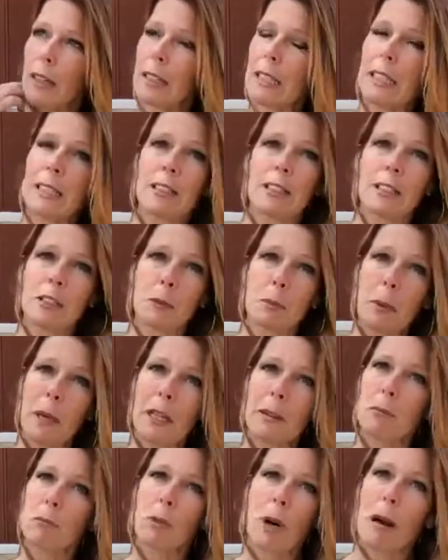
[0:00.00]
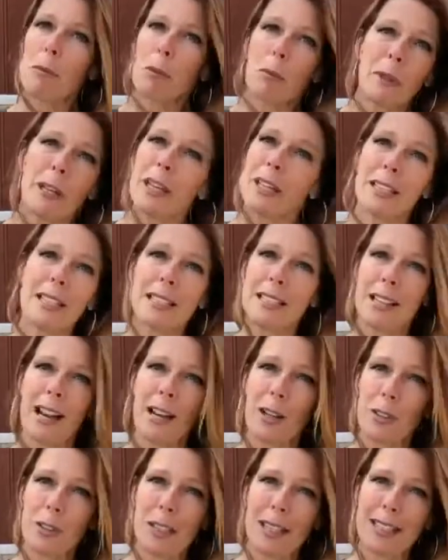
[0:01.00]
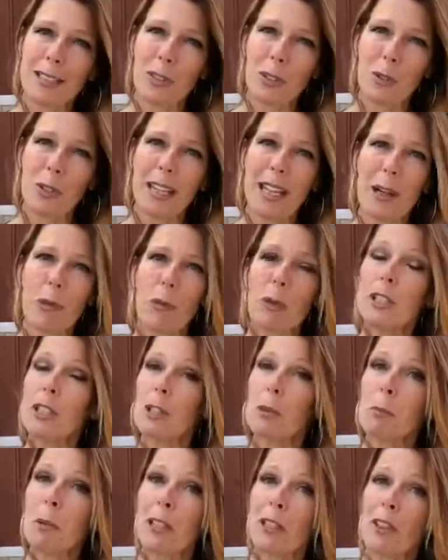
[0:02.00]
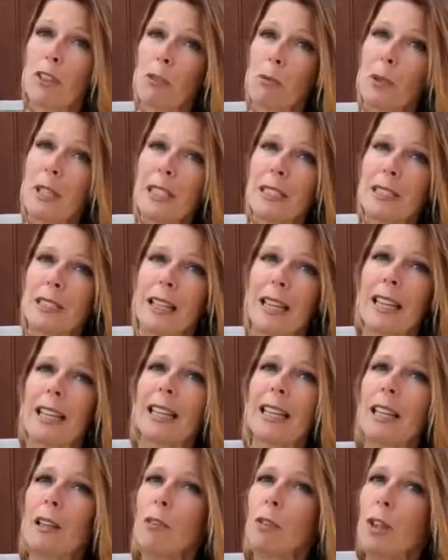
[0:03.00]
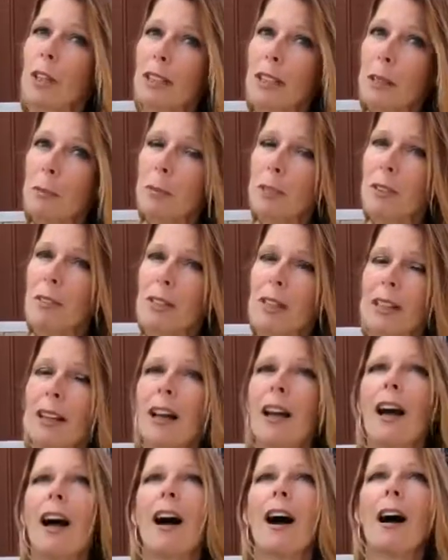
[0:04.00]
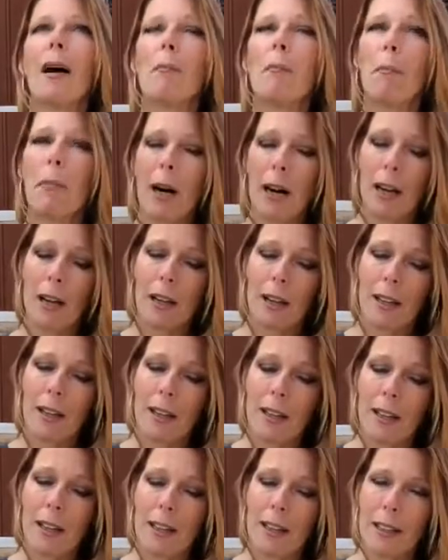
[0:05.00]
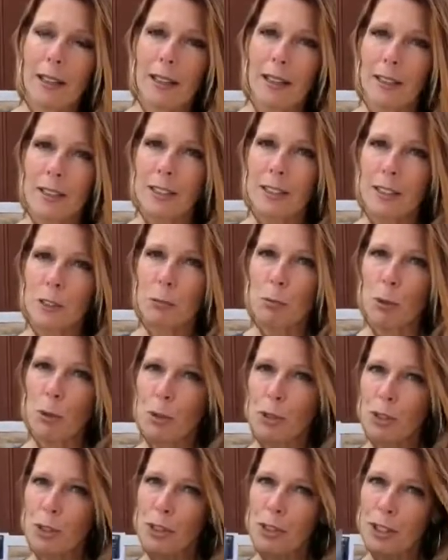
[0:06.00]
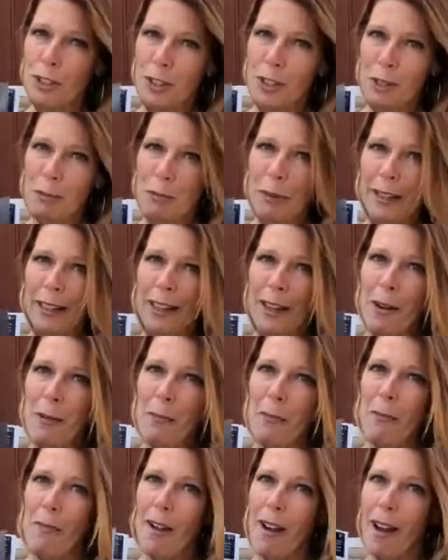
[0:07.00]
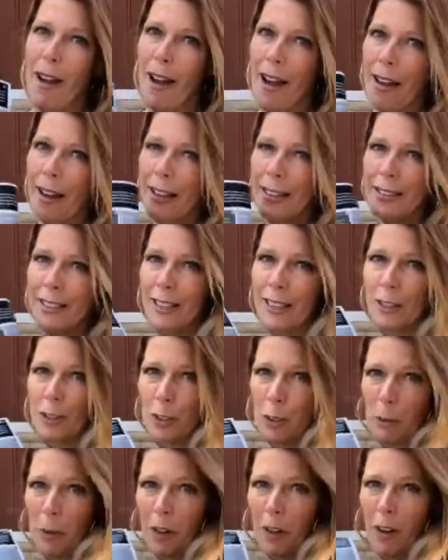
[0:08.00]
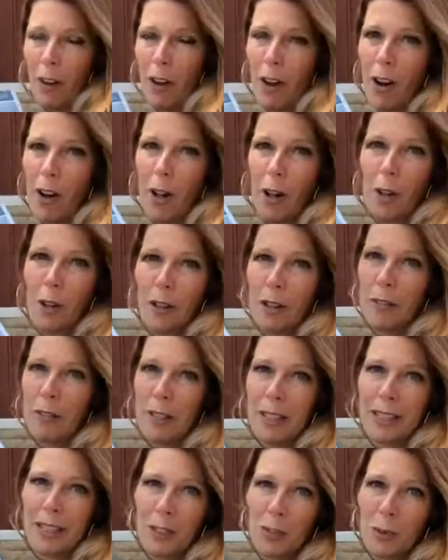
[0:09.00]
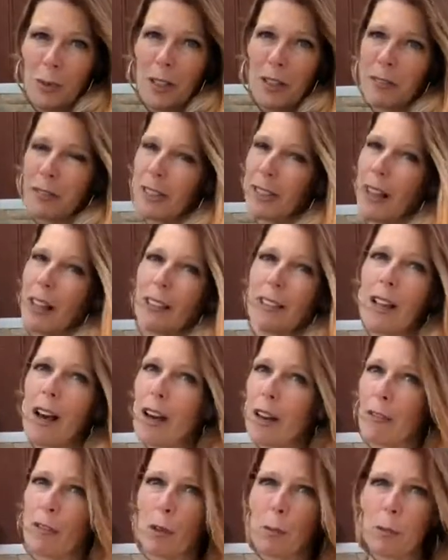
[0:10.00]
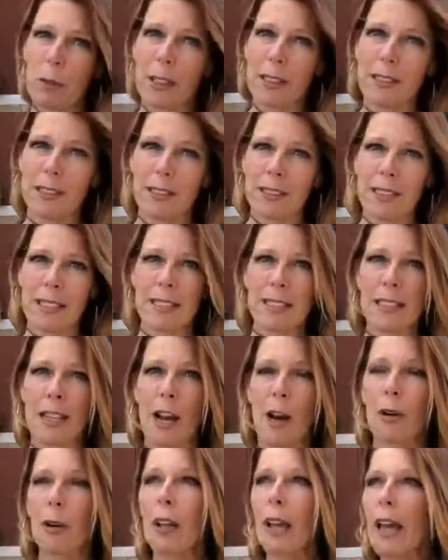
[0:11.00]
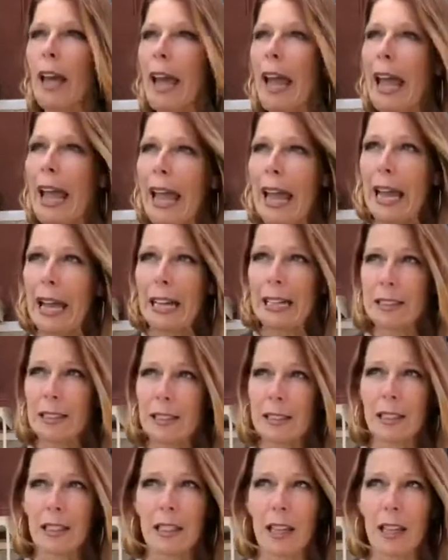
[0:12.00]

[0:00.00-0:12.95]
need to spend probably an entire day doing it. We just picked 3 today to give you a glimpse of it, but there's this brochure you can pick up, and it tells you about all of the history of a lot of the places in town, and